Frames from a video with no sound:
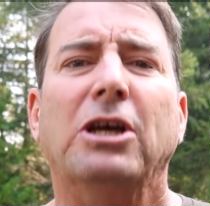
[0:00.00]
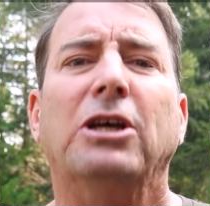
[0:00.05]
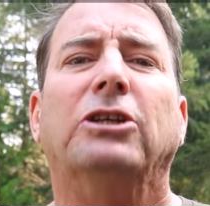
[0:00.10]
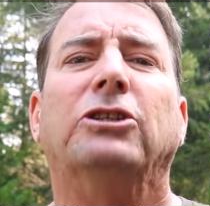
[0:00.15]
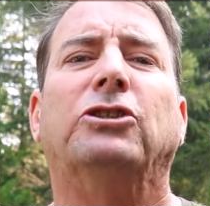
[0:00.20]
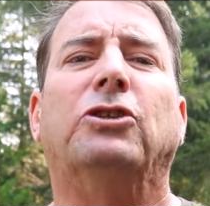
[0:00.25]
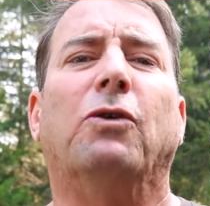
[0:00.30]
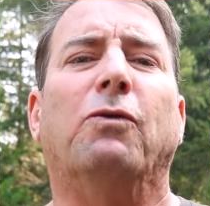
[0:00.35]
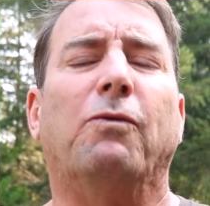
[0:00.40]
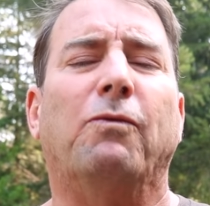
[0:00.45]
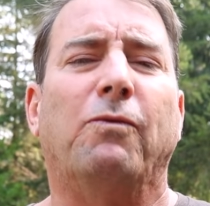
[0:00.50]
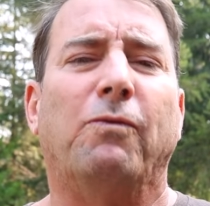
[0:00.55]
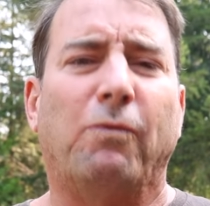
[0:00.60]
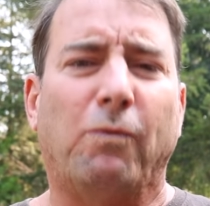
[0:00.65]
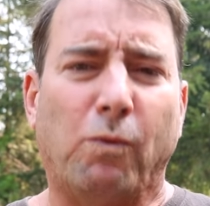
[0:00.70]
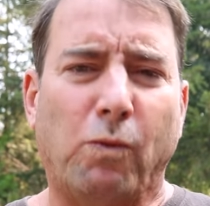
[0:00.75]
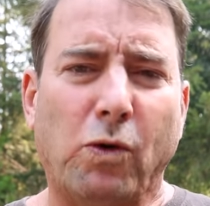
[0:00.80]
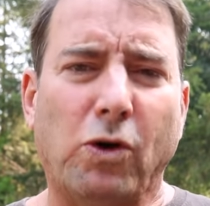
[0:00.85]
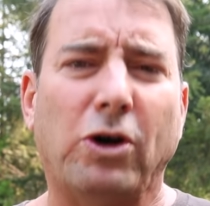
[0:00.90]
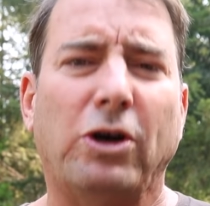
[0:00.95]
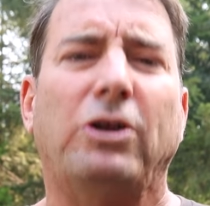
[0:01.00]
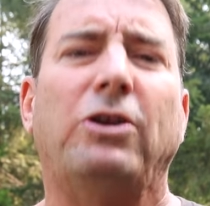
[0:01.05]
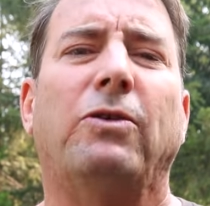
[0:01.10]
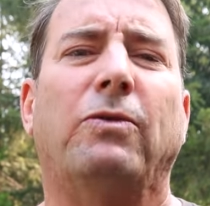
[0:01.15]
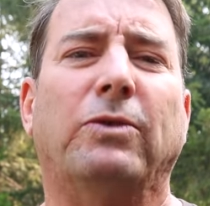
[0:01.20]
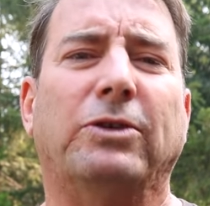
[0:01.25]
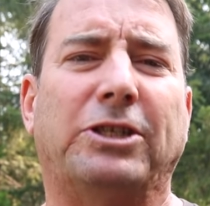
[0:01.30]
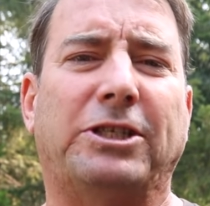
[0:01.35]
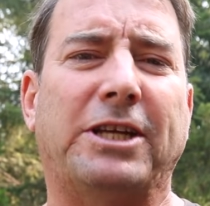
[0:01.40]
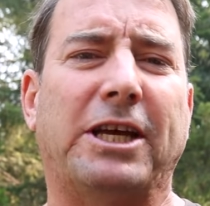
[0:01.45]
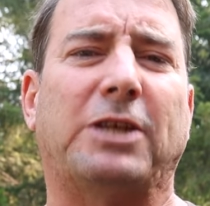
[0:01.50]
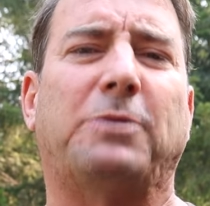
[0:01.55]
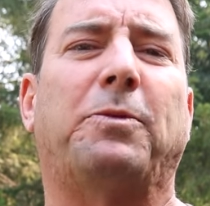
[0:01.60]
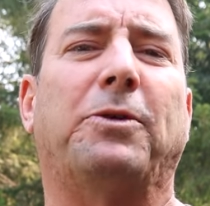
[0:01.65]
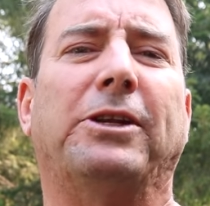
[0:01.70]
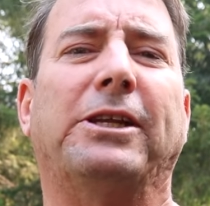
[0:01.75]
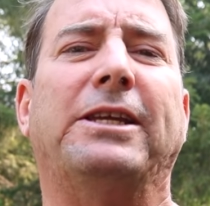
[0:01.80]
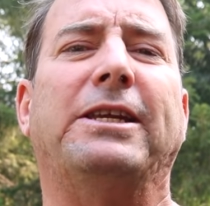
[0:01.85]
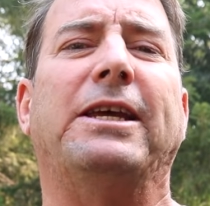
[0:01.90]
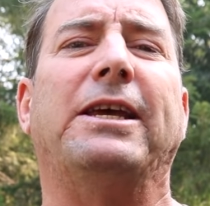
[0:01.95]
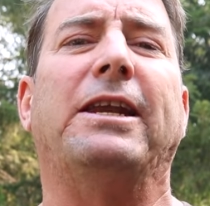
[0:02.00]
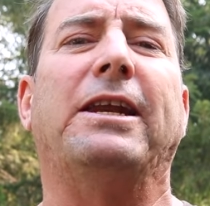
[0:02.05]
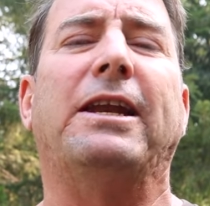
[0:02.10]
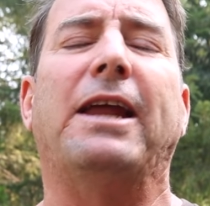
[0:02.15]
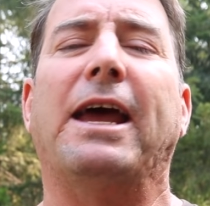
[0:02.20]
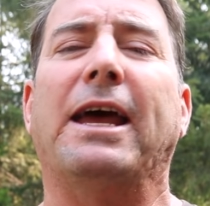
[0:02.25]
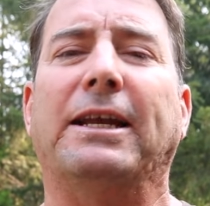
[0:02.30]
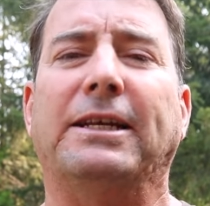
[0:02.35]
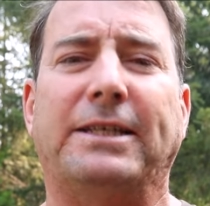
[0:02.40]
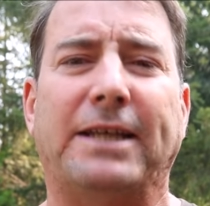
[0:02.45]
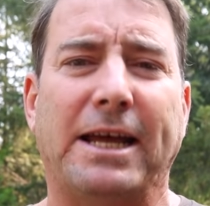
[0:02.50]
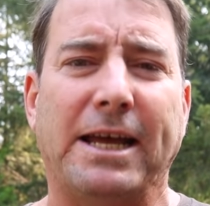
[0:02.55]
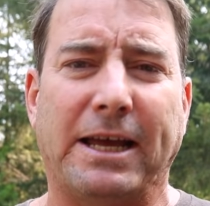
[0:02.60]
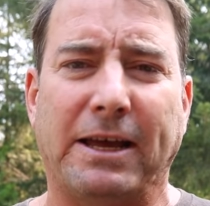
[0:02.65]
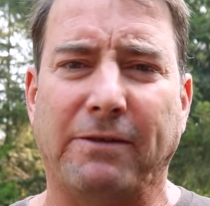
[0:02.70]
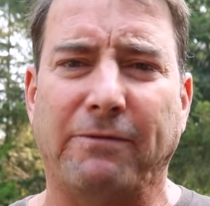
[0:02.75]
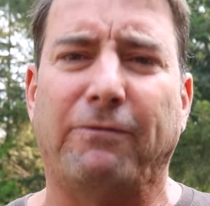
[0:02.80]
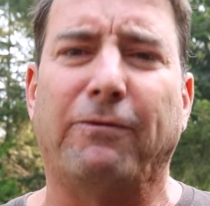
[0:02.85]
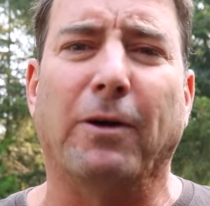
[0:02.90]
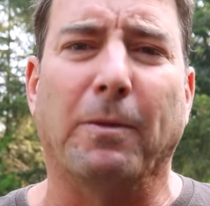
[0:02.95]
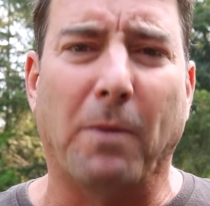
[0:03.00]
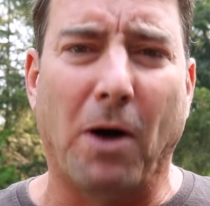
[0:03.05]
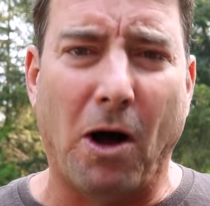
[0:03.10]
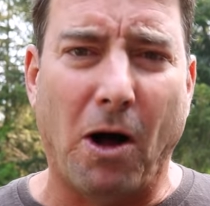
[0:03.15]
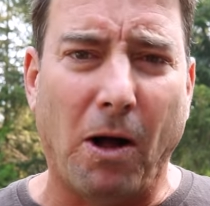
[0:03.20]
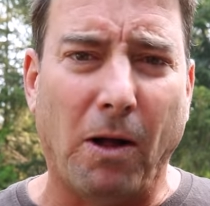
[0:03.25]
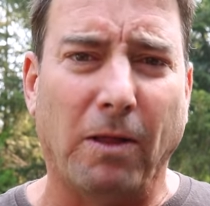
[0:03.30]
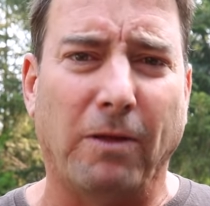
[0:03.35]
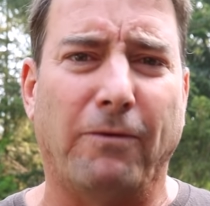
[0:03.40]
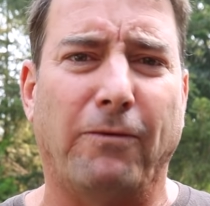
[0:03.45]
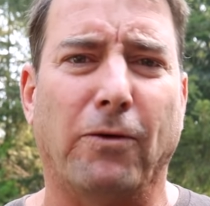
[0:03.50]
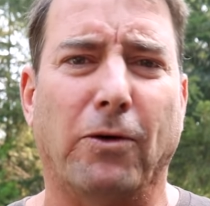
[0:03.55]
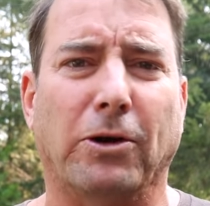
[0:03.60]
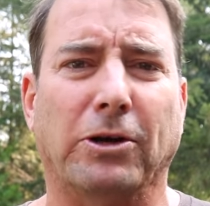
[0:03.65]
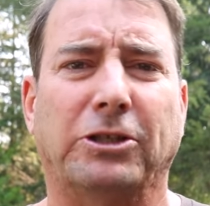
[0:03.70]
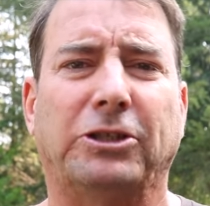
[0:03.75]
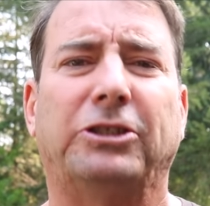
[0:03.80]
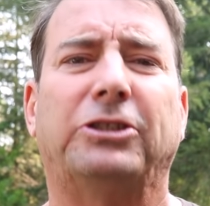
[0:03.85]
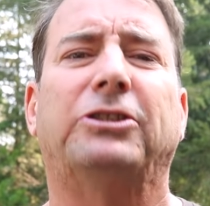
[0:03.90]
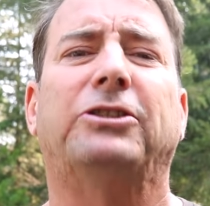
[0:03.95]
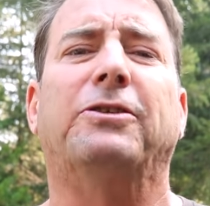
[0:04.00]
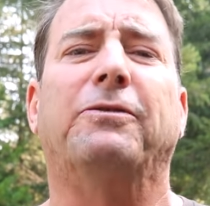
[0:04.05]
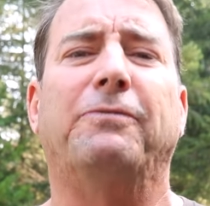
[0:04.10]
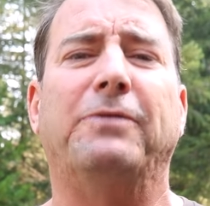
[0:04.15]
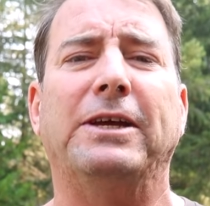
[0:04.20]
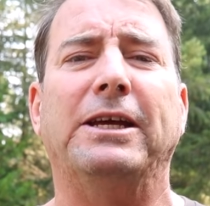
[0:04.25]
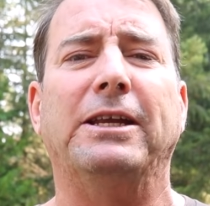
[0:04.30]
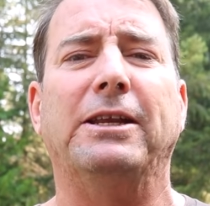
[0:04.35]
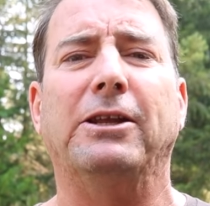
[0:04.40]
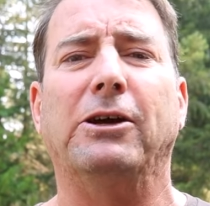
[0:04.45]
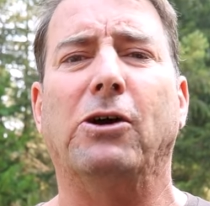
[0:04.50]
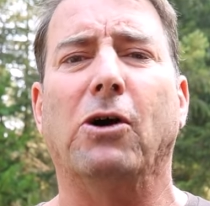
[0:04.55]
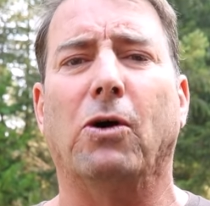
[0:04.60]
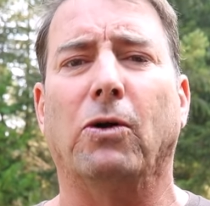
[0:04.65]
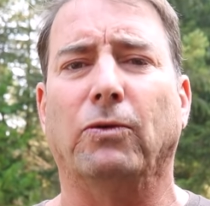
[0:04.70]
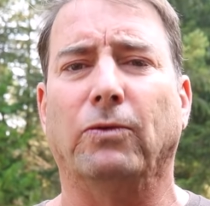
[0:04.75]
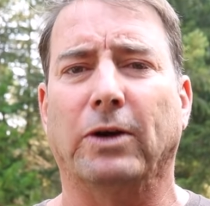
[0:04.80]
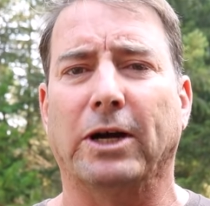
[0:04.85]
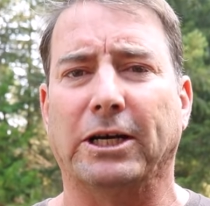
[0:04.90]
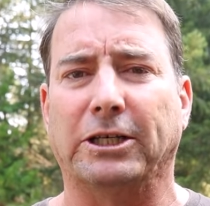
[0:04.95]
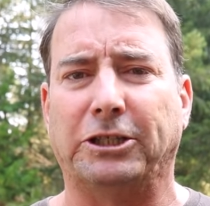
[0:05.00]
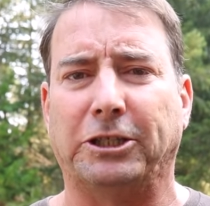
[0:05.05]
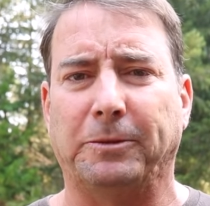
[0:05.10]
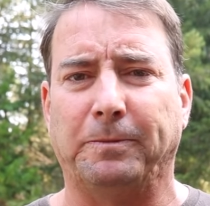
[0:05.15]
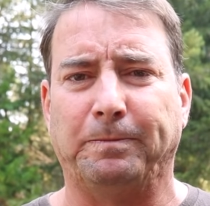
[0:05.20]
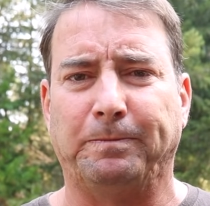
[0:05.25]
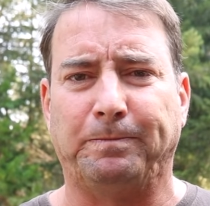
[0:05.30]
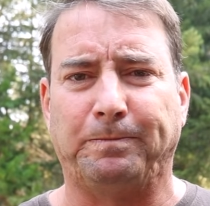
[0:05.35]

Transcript: So wood was desperately needed and taken from all the forests to feed the gold rush.